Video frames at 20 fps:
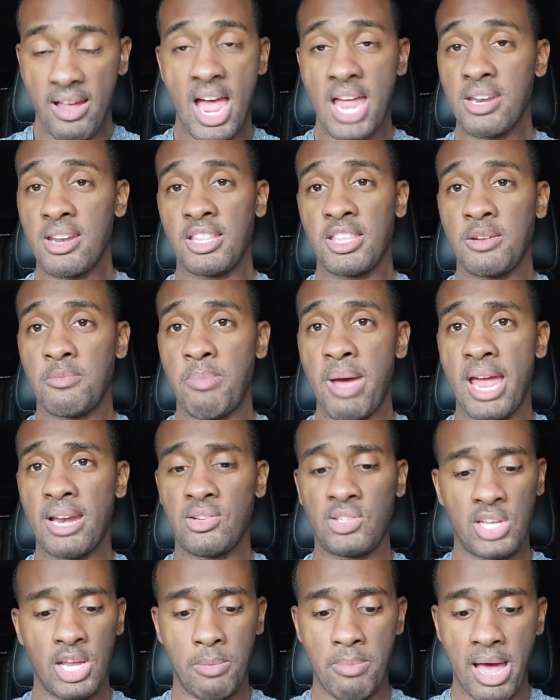got nothing bad to
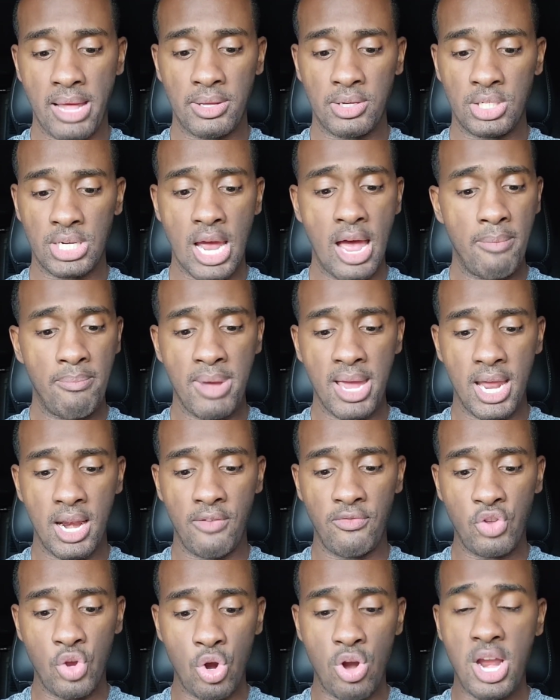say about the shop, man.
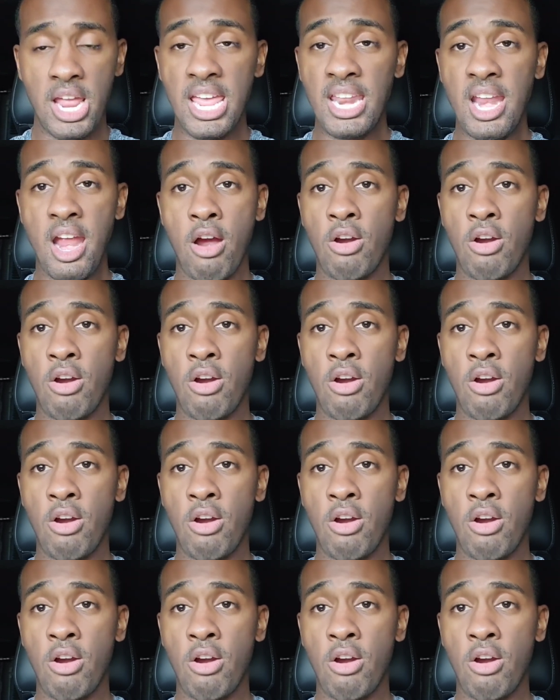If you're in